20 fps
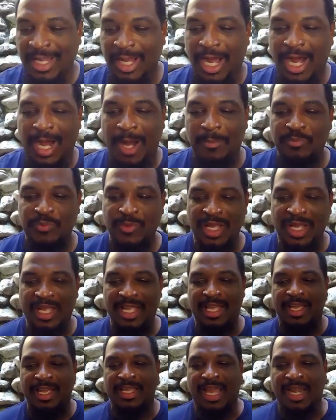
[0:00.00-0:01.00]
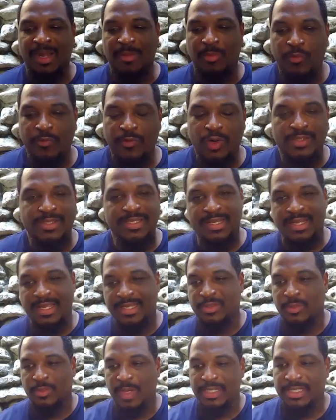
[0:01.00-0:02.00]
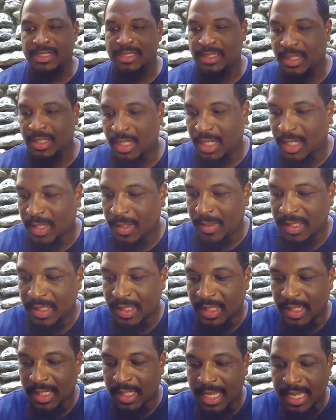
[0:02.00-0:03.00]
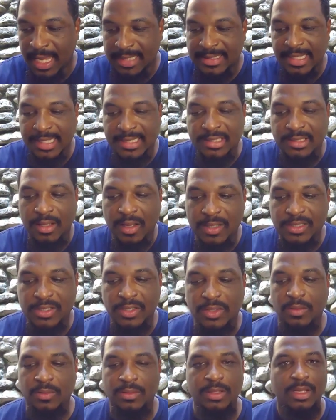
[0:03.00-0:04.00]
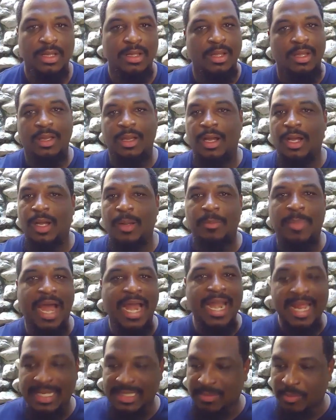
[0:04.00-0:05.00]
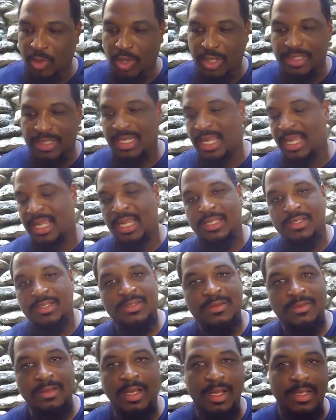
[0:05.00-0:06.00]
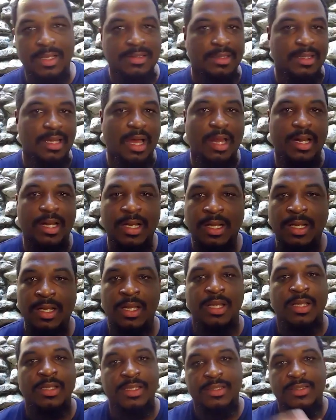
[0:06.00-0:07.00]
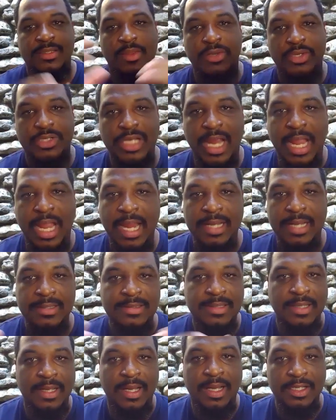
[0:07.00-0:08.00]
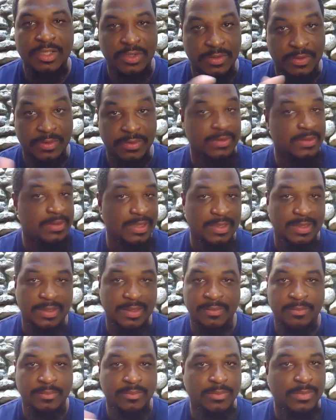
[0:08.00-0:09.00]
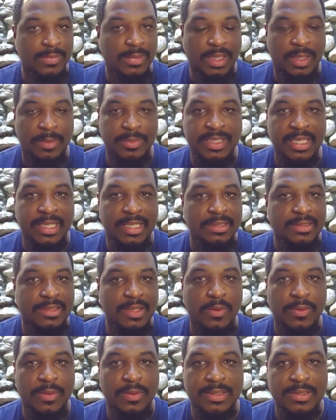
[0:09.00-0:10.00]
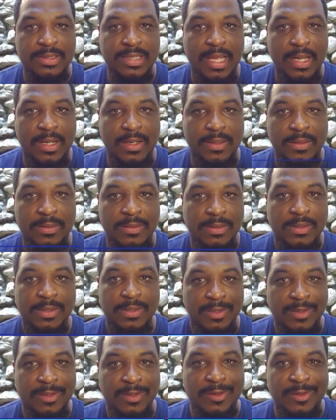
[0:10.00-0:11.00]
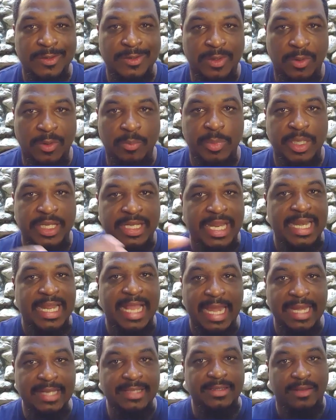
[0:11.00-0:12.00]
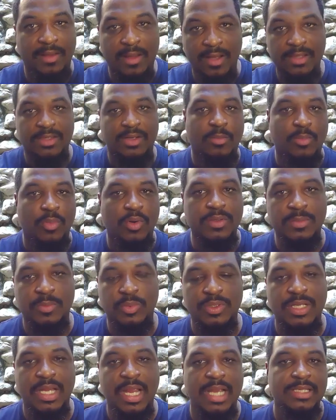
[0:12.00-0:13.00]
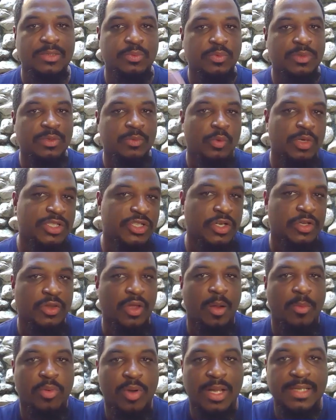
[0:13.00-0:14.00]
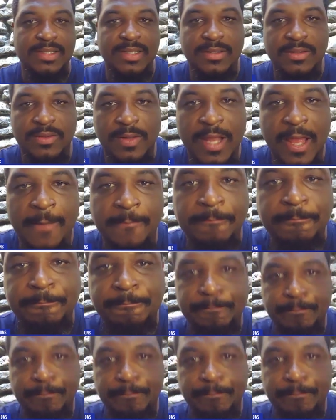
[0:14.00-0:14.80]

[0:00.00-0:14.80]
Kind of moving on to the next question. SX launching on Binance Smart Chains, Solana, these other chains. You've seen a uptick in tokens that are, been dedicated to launching on multiple chains. What's your thought process on that?